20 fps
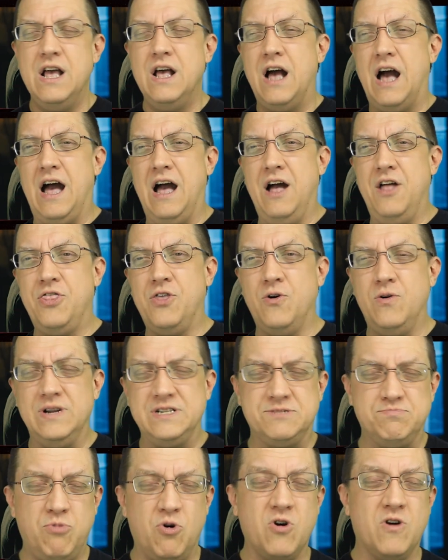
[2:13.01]
though
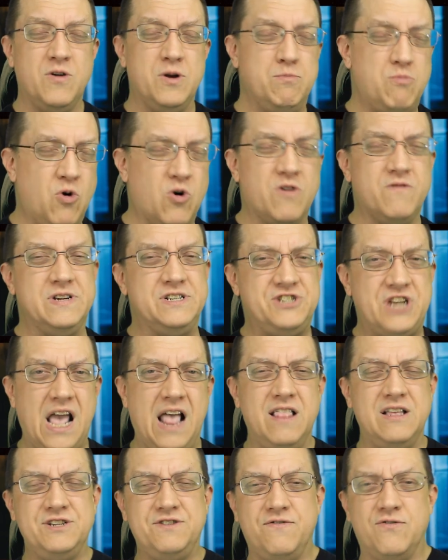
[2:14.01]
it's more and more of a
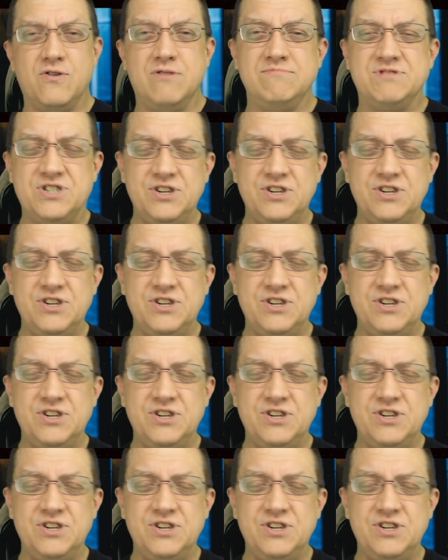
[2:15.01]
challenge for him.